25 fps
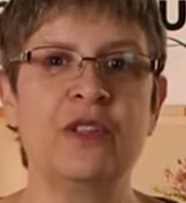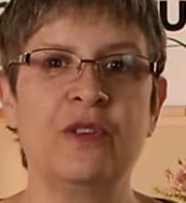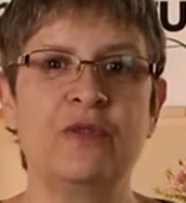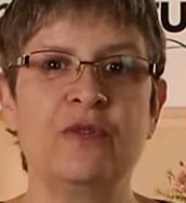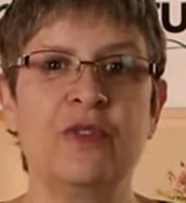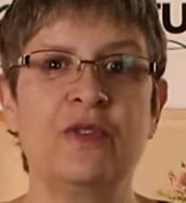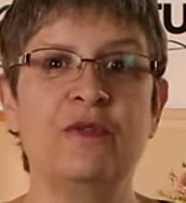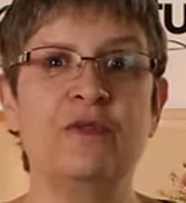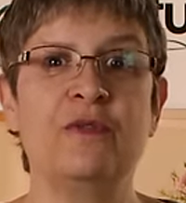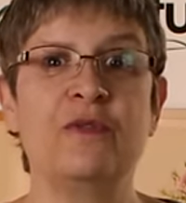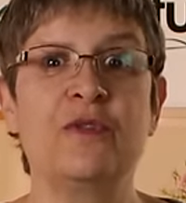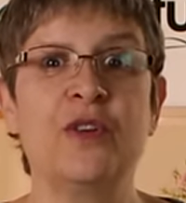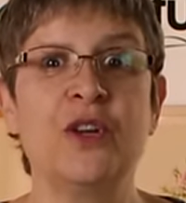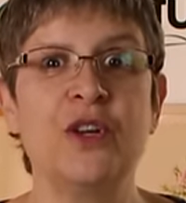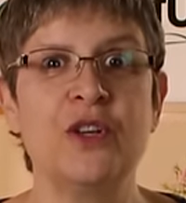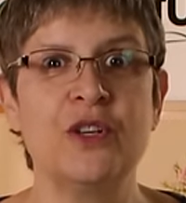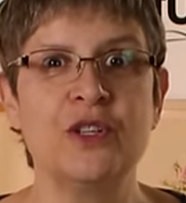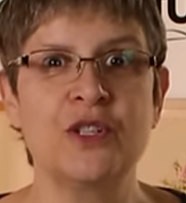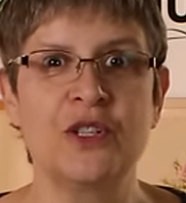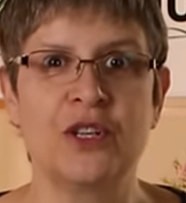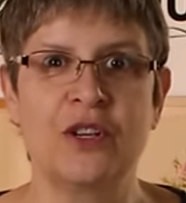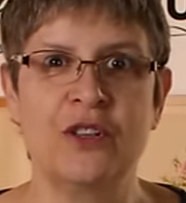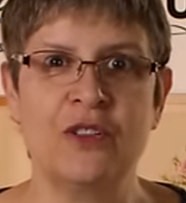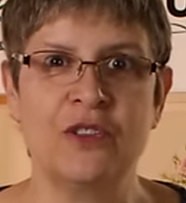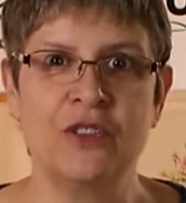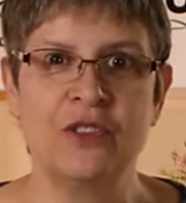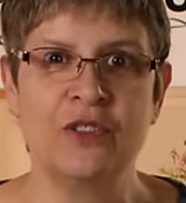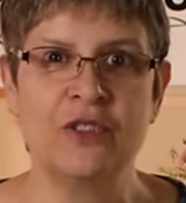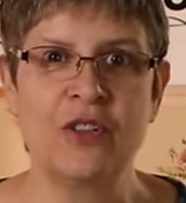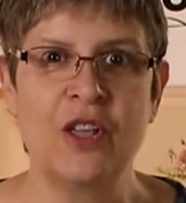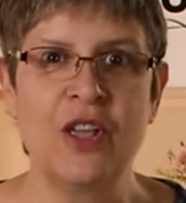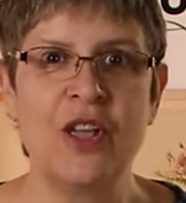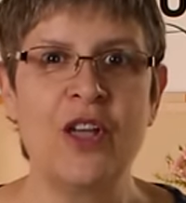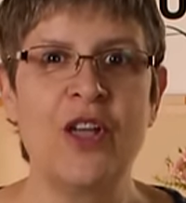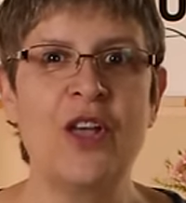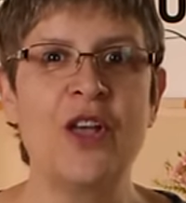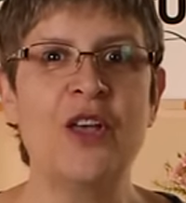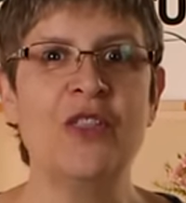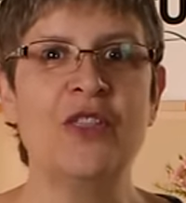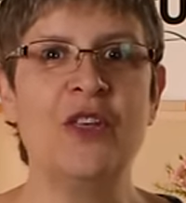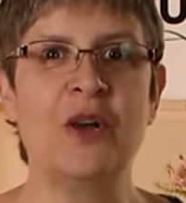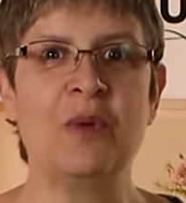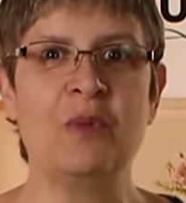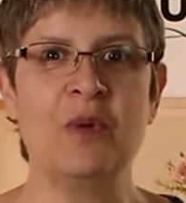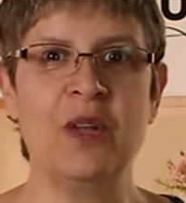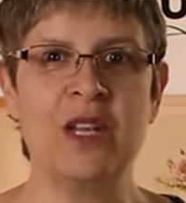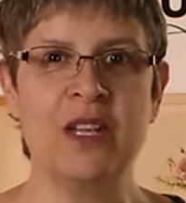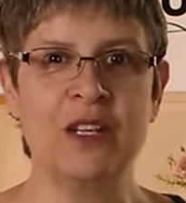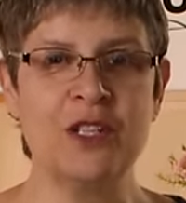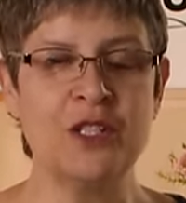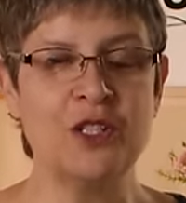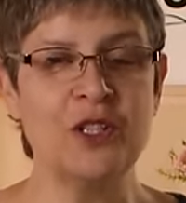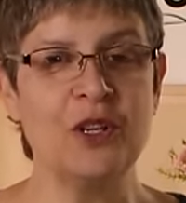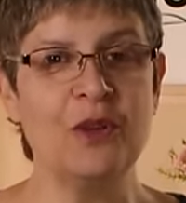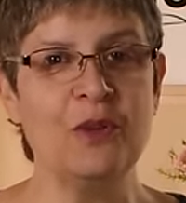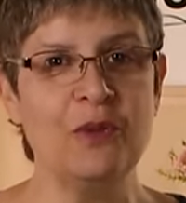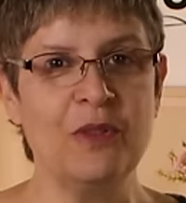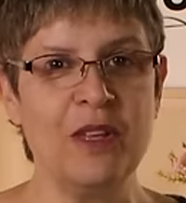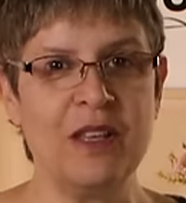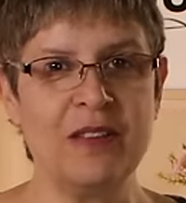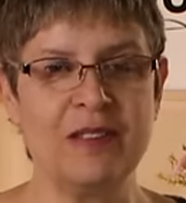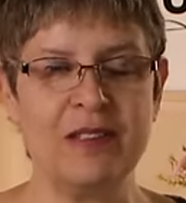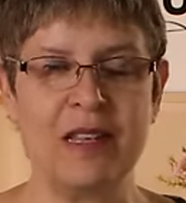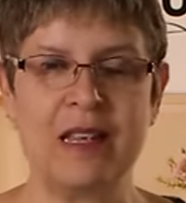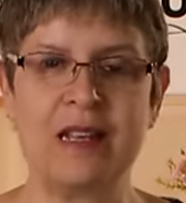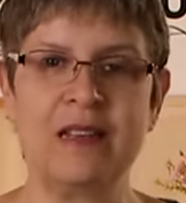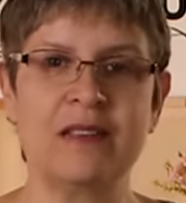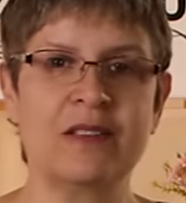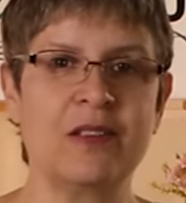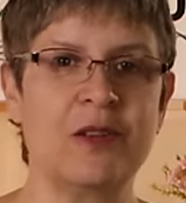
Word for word: different versions that we could do this in.